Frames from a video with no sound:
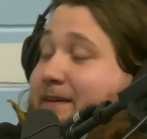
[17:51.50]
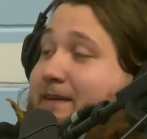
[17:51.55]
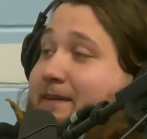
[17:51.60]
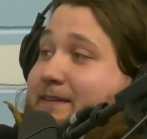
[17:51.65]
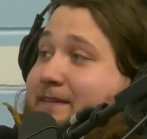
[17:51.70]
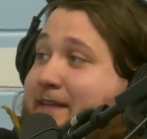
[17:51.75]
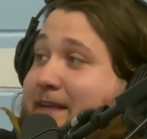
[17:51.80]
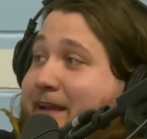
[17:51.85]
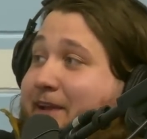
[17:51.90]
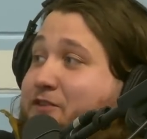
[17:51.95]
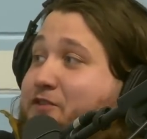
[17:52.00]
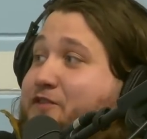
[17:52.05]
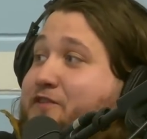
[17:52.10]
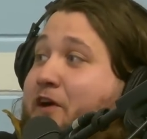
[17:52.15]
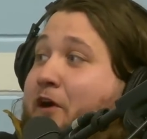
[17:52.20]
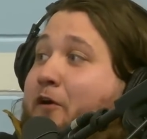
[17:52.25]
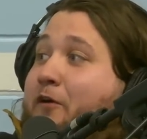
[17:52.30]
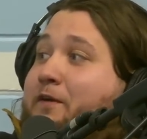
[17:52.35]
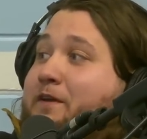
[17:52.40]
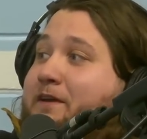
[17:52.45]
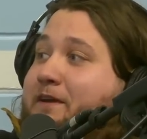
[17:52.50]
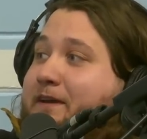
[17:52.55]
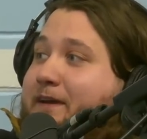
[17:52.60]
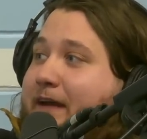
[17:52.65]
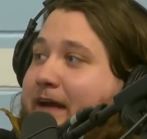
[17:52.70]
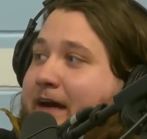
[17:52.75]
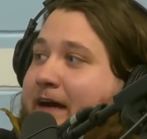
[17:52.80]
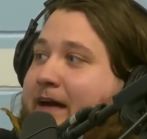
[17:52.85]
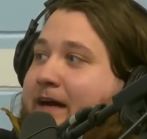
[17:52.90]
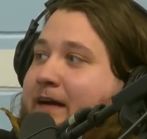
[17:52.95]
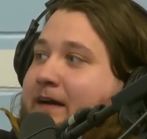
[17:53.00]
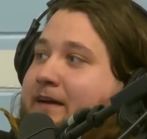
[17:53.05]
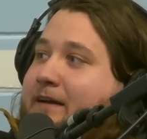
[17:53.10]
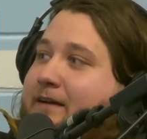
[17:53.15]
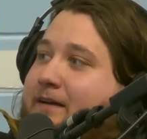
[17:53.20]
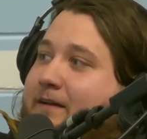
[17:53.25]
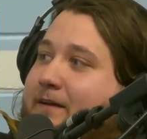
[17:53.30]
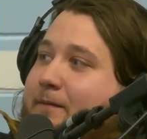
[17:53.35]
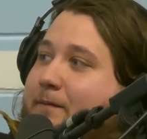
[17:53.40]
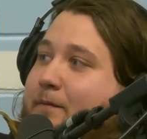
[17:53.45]
To each his own. Uh,
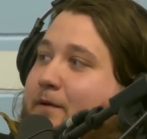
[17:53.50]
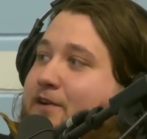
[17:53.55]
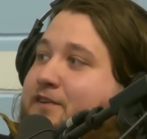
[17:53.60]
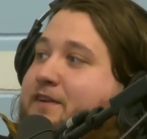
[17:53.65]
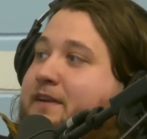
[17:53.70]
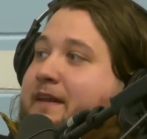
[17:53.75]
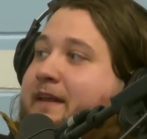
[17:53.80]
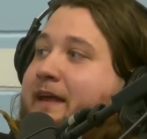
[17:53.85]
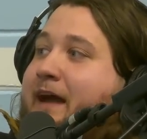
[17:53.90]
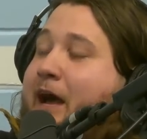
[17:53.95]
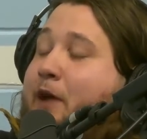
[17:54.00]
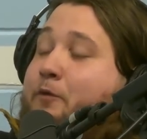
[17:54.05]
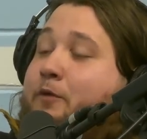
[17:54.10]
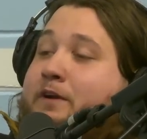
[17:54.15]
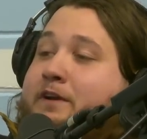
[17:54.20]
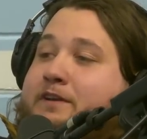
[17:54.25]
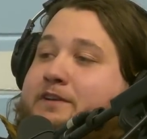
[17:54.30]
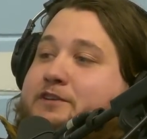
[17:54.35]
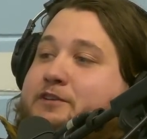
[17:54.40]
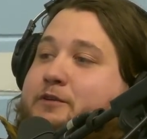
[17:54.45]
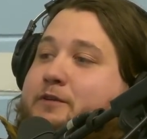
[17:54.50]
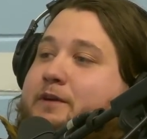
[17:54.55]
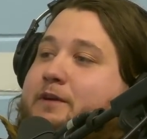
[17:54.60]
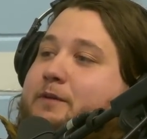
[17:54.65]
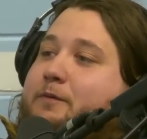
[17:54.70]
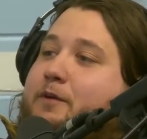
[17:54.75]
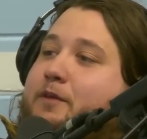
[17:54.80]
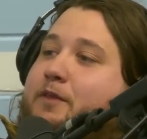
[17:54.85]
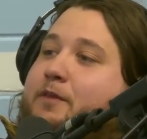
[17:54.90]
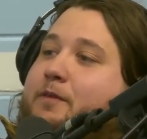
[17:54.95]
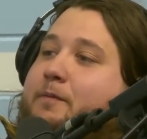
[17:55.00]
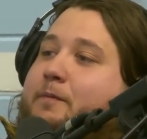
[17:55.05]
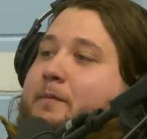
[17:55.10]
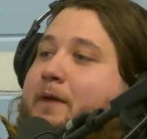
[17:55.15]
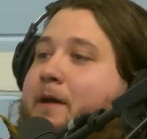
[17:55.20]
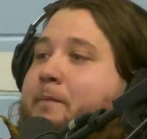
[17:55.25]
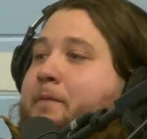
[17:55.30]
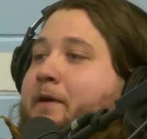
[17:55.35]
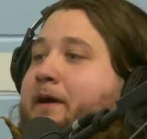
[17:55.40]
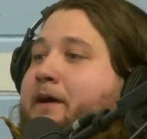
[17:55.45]
personally, I wouldn't do it with
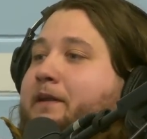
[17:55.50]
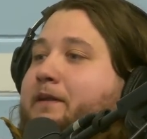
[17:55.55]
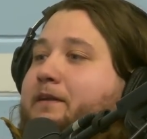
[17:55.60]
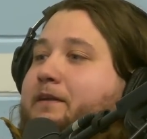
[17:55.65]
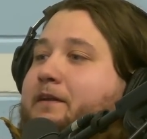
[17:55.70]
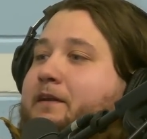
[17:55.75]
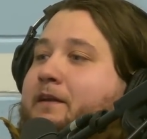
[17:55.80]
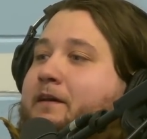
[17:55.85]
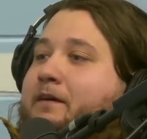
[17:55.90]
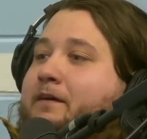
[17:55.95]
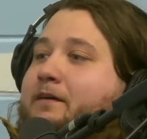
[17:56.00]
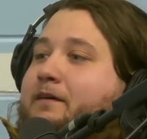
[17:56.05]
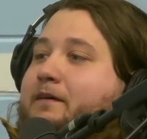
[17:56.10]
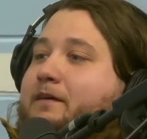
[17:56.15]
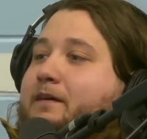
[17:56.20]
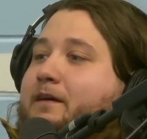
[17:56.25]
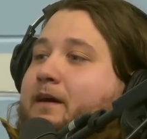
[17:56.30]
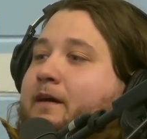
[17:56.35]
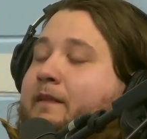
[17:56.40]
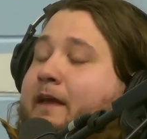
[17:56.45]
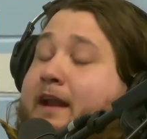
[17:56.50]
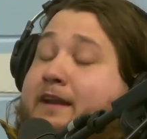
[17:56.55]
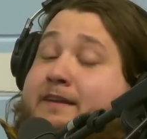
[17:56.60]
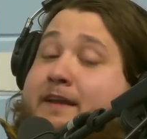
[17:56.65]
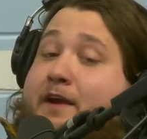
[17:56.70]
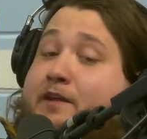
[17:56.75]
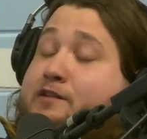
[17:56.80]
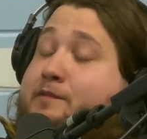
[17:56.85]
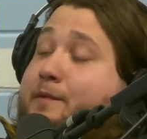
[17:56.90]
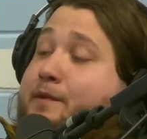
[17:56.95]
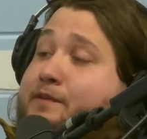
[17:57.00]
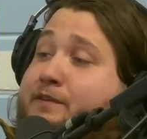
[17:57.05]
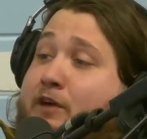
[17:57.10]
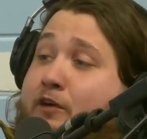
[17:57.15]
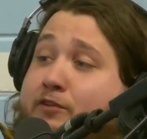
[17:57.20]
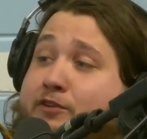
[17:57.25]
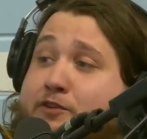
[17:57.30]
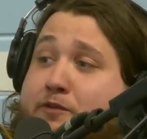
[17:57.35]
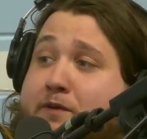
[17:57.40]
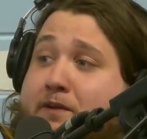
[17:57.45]
my pet. You know, a lot of taxidermists
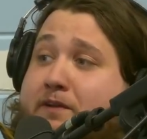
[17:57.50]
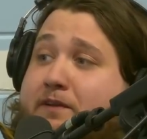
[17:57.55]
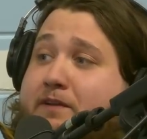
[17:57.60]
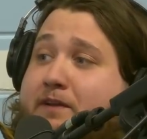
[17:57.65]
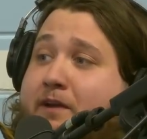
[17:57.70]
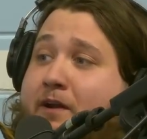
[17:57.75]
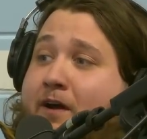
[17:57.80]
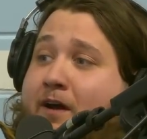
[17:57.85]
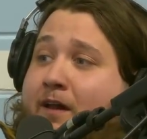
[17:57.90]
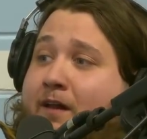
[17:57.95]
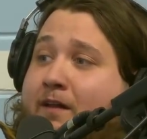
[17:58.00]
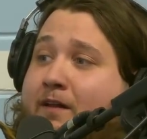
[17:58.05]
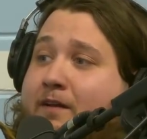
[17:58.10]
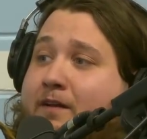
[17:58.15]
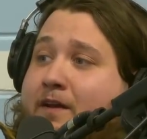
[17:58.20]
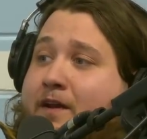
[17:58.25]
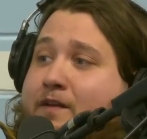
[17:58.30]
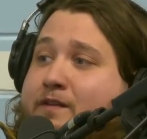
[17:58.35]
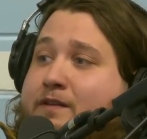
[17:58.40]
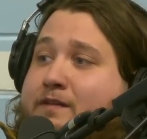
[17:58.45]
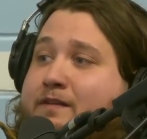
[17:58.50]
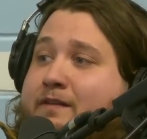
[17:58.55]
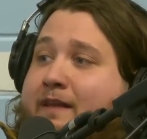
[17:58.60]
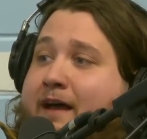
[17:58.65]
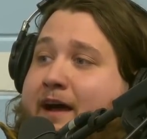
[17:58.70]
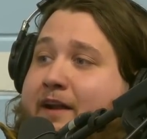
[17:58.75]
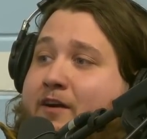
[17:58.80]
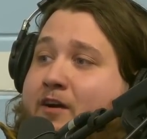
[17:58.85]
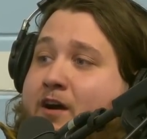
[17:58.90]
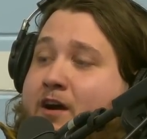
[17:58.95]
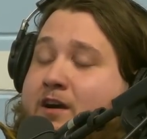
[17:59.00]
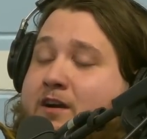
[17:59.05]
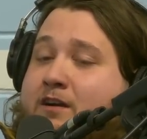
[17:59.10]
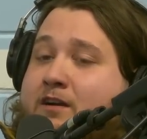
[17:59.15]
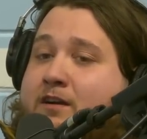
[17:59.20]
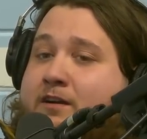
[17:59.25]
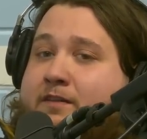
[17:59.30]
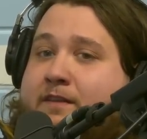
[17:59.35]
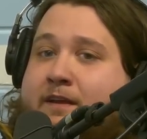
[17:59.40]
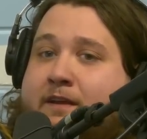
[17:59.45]
don't do it at all because it's a oh, lot
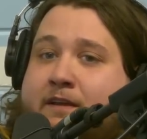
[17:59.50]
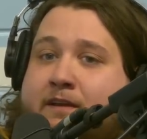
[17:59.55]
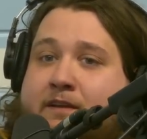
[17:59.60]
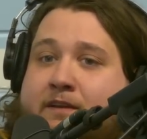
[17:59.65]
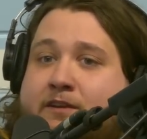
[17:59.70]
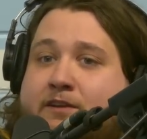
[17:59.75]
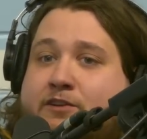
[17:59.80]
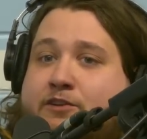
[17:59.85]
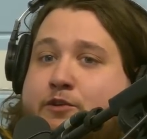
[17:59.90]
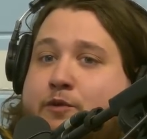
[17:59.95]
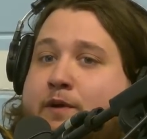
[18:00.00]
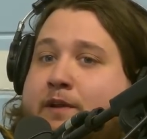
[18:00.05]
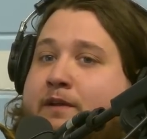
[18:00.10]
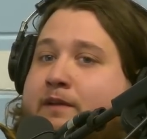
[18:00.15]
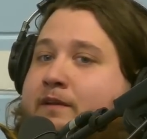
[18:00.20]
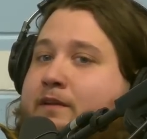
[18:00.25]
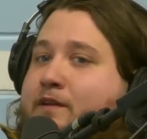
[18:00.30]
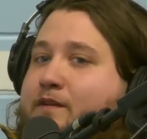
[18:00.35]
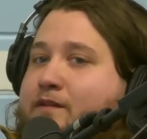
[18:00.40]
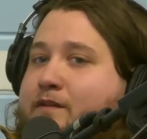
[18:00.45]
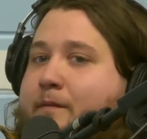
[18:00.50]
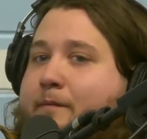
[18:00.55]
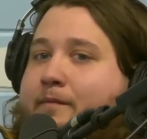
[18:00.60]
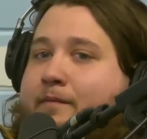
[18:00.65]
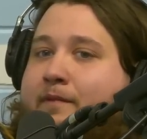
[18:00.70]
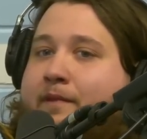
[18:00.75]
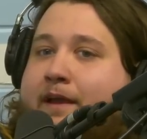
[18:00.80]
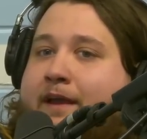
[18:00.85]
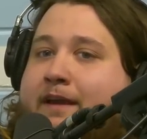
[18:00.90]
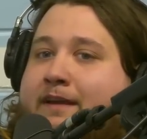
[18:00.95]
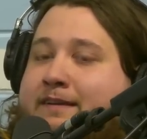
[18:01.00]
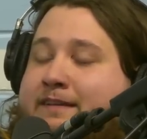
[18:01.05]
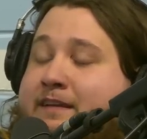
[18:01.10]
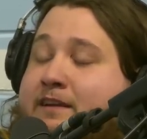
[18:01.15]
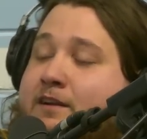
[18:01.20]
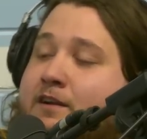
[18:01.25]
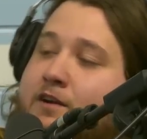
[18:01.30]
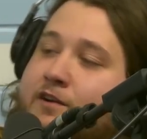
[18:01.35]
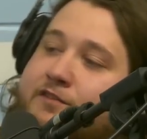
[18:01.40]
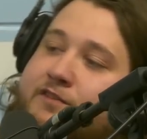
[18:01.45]
harder not. than doing something like a
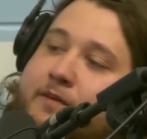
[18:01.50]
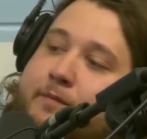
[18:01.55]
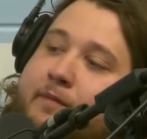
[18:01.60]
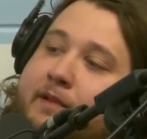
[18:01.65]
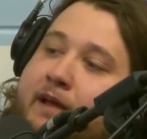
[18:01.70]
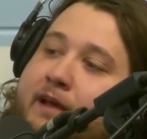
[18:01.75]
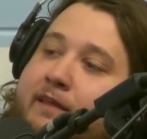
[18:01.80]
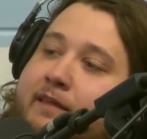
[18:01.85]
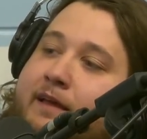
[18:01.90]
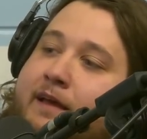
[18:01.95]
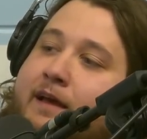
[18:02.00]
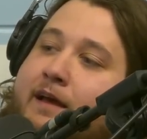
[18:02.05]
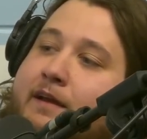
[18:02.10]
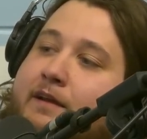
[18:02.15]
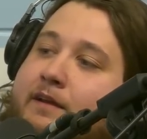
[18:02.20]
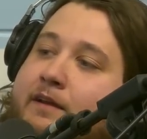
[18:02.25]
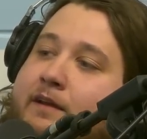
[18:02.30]
deer or something like that. You